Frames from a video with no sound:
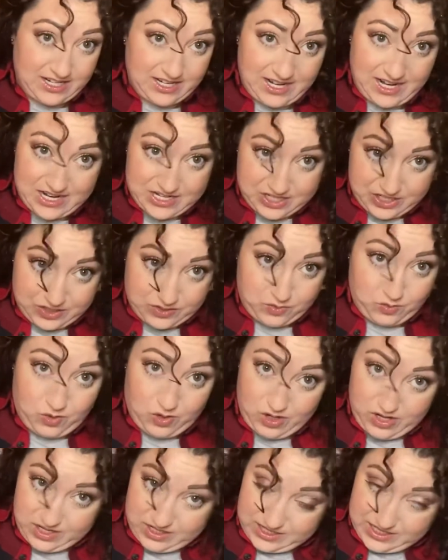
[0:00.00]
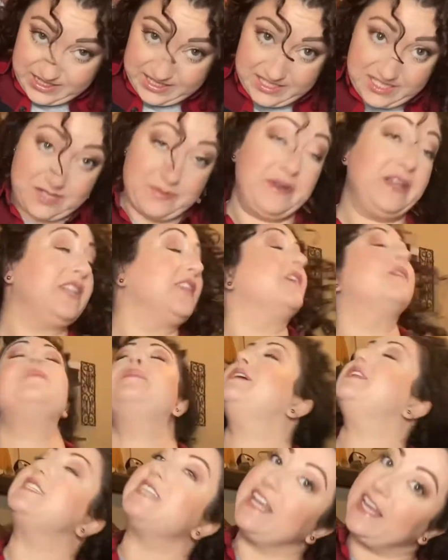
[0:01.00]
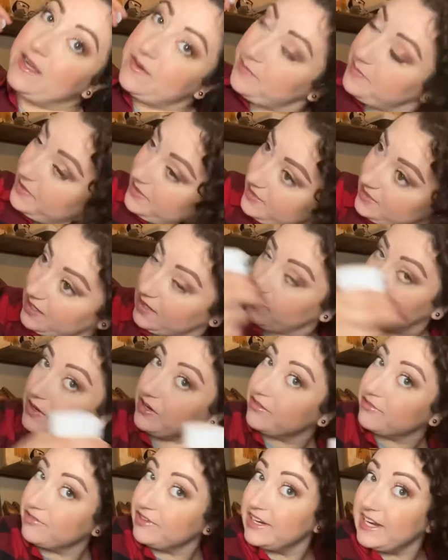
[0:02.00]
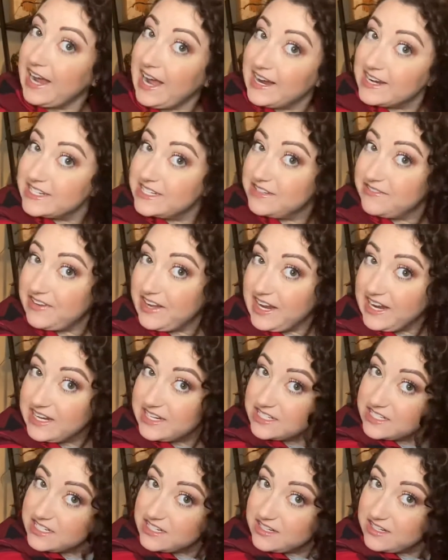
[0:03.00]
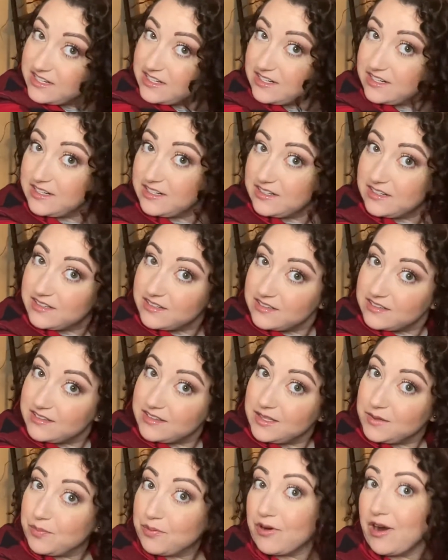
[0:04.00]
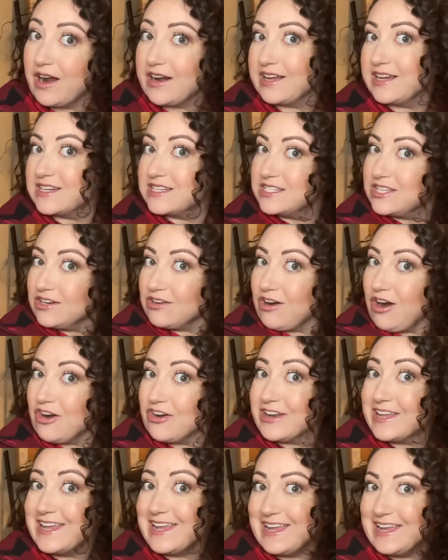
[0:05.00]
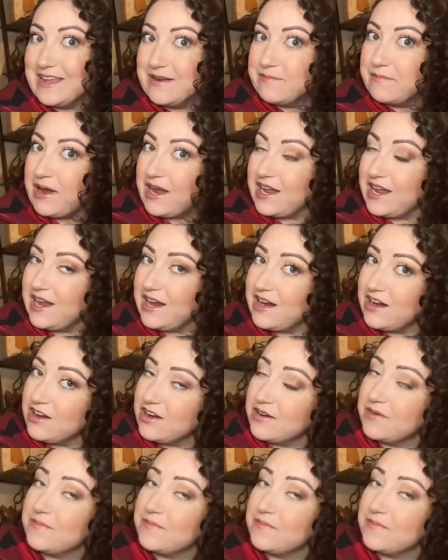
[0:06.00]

I just want it to be a little bit damp. I want to reactivate the products that are already in my hair,